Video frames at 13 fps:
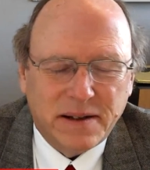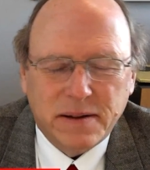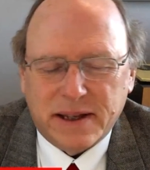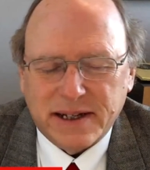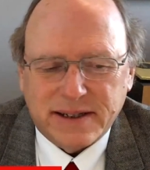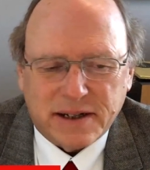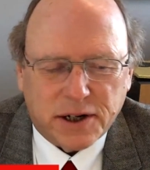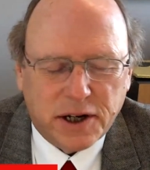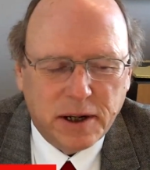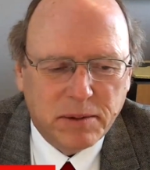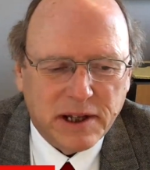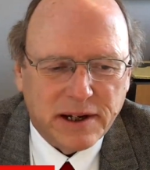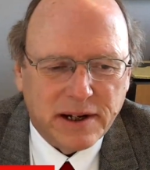That's our
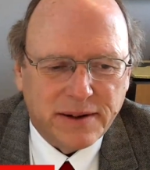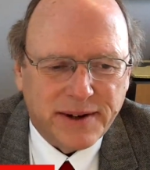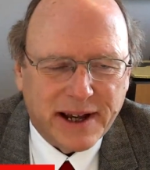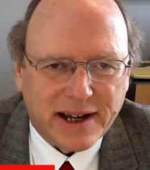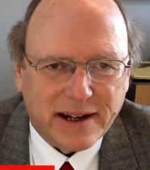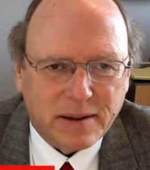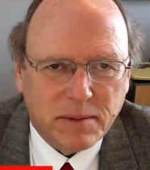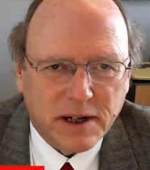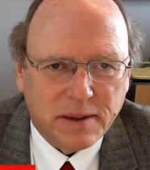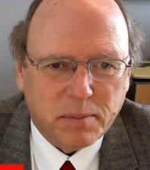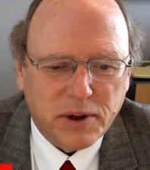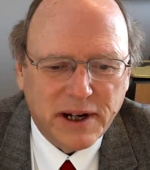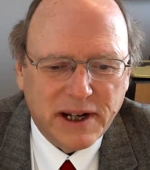cumulative data, both
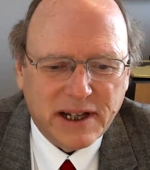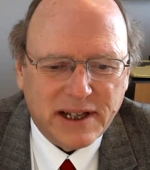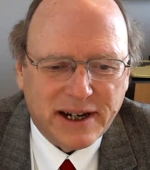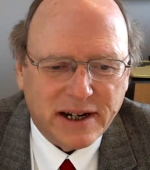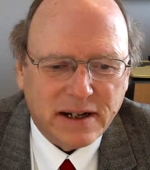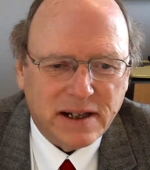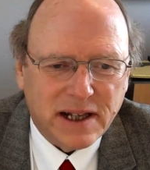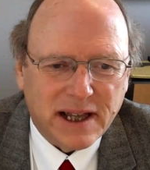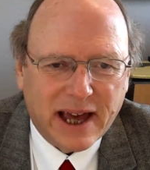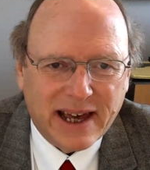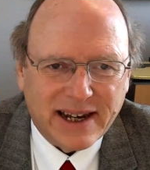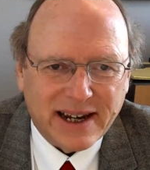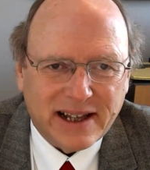preclinical
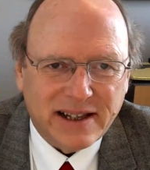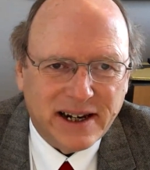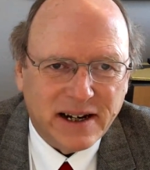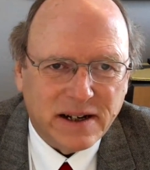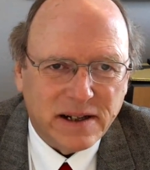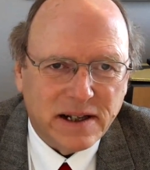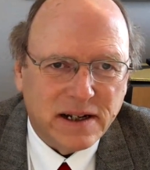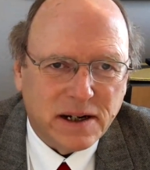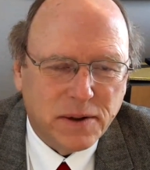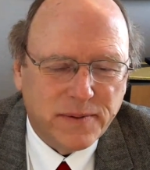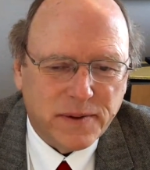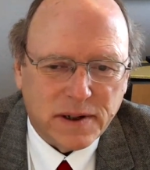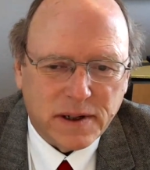and clinical,
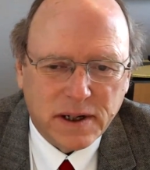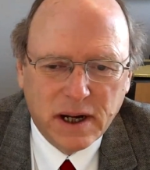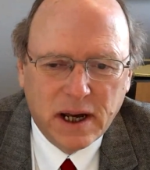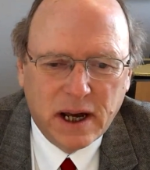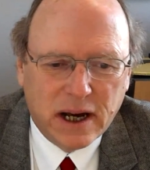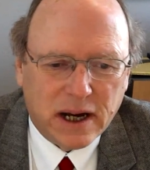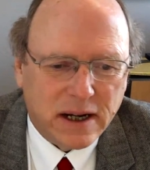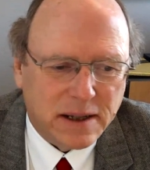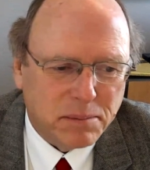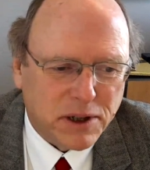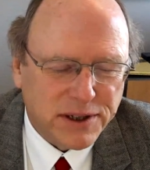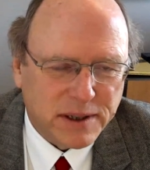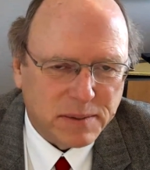over uh,
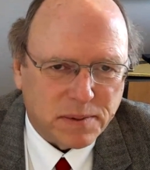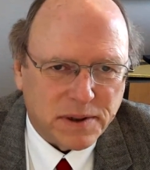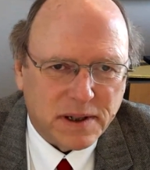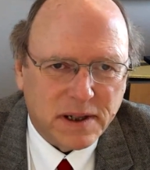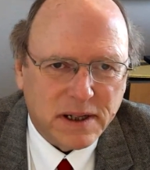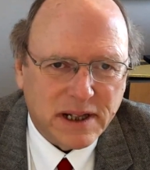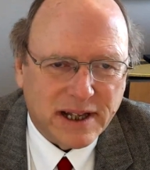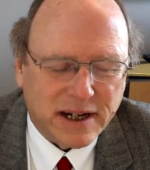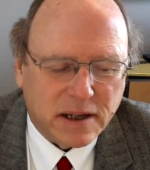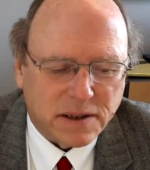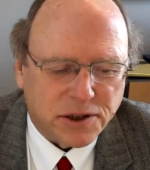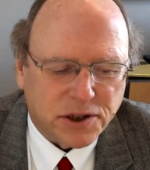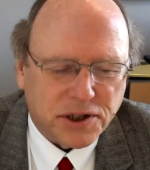multiple
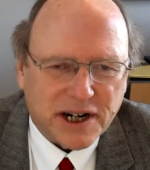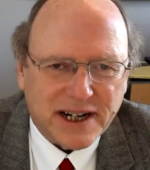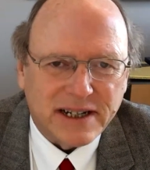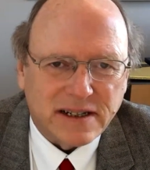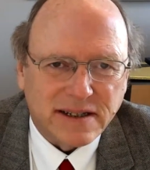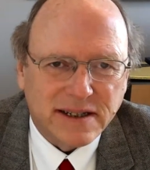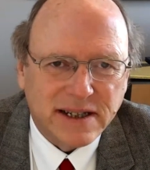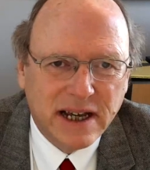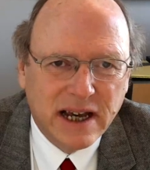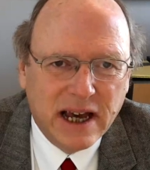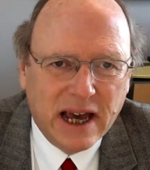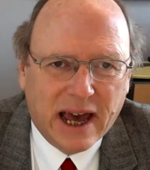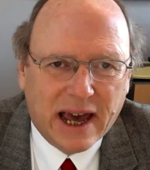clinical trials,
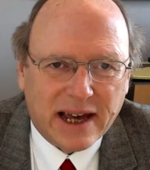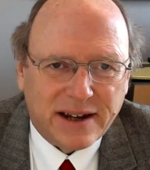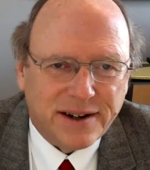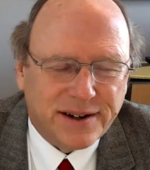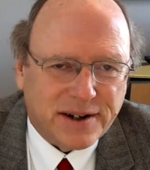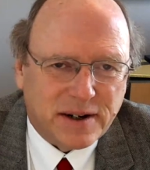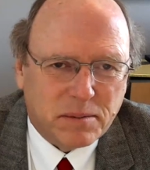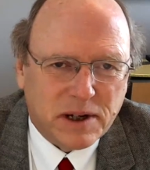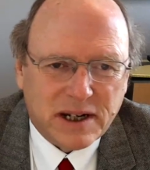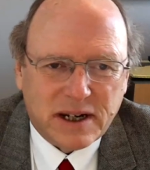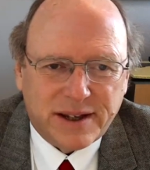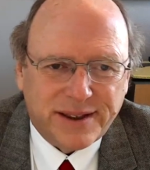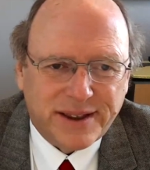and determined
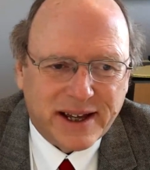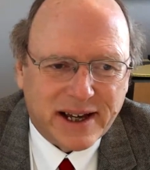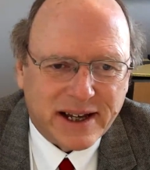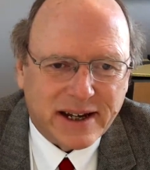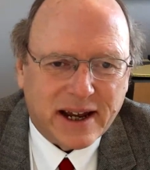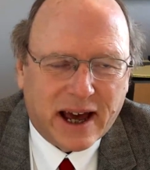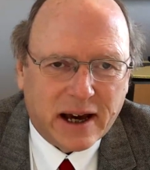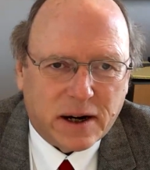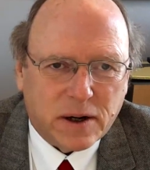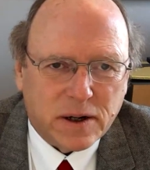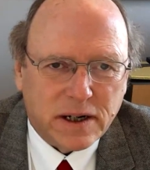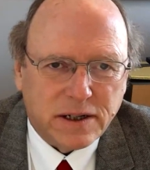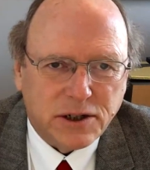that
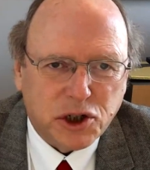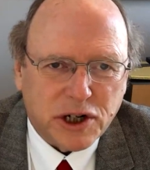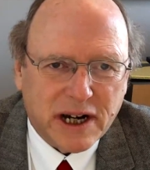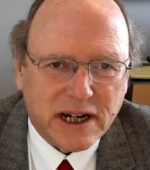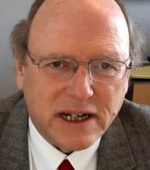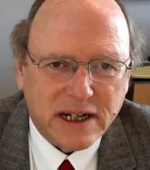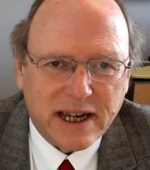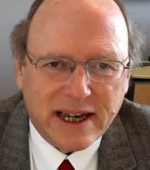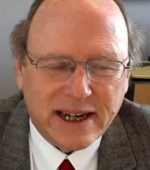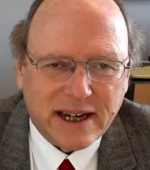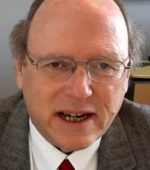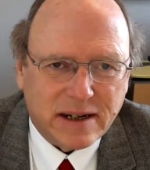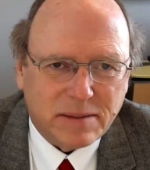our drug, in
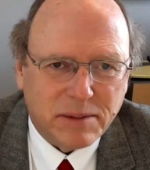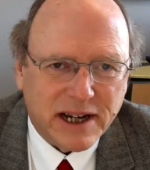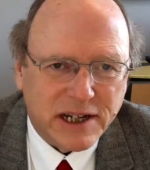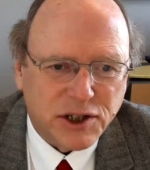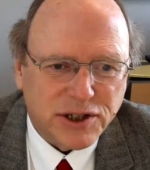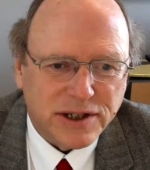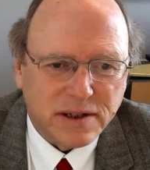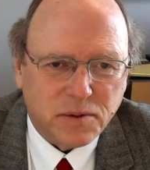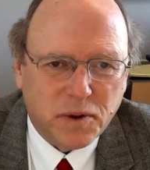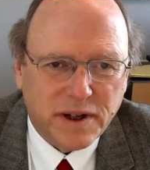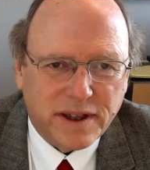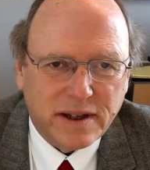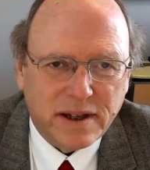combination
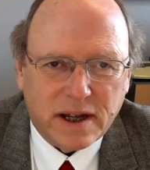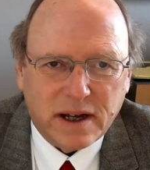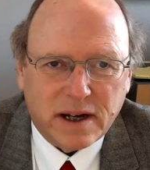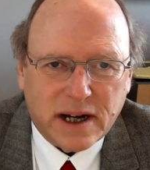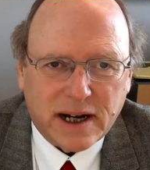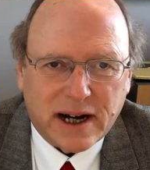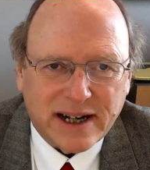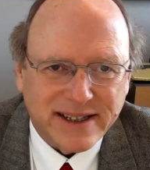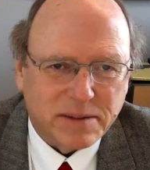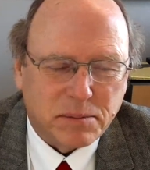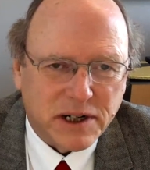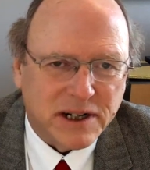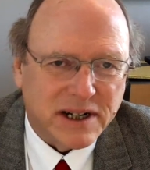with uh,
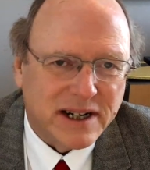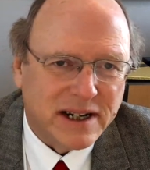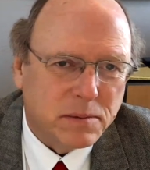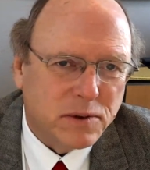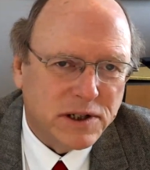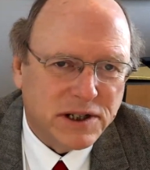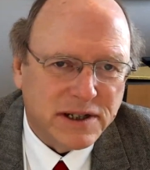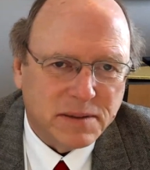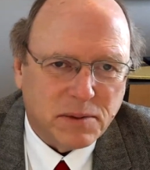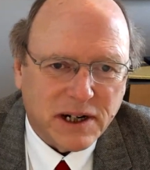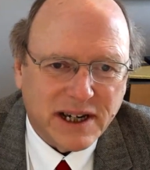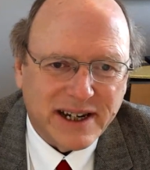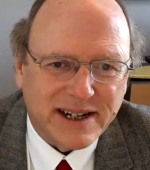osimertinib, which is
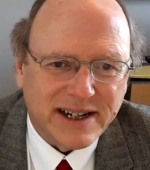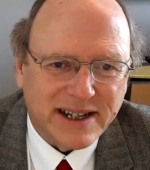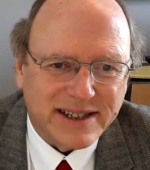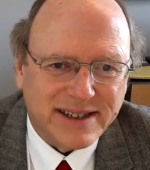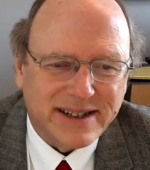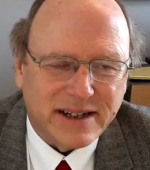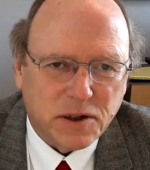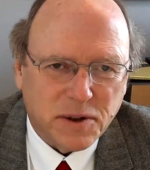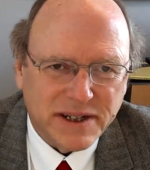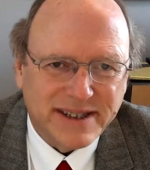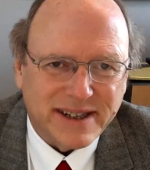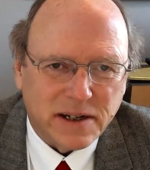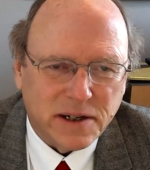marketed as
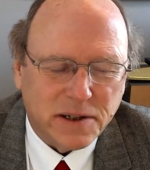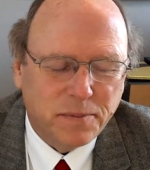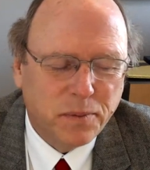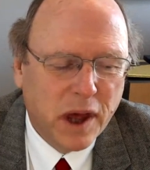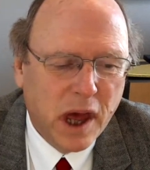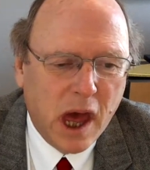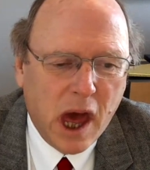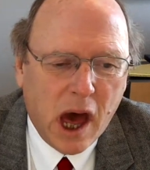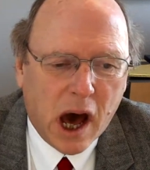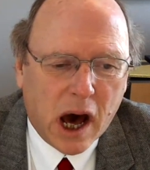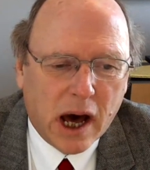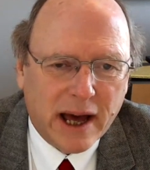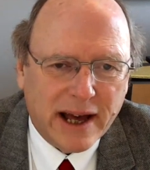Tagrisso,
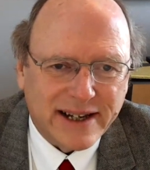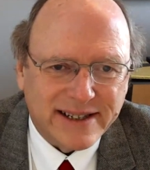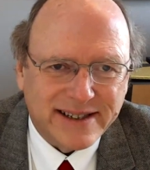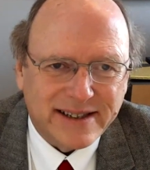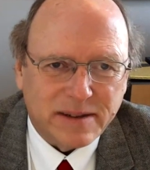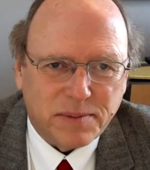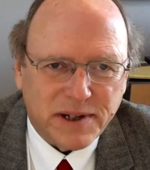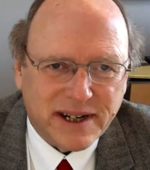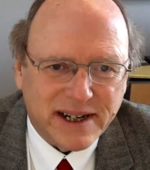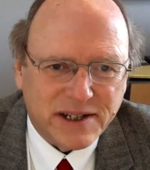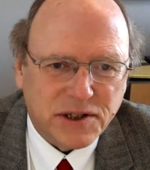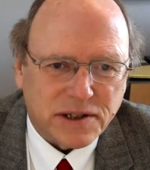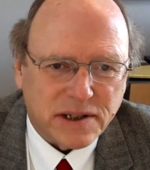uh, has the
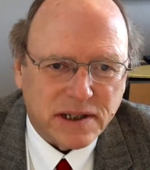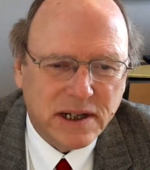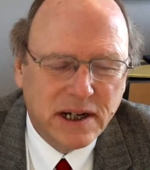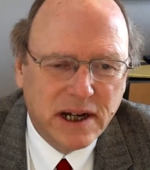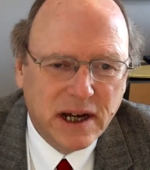potential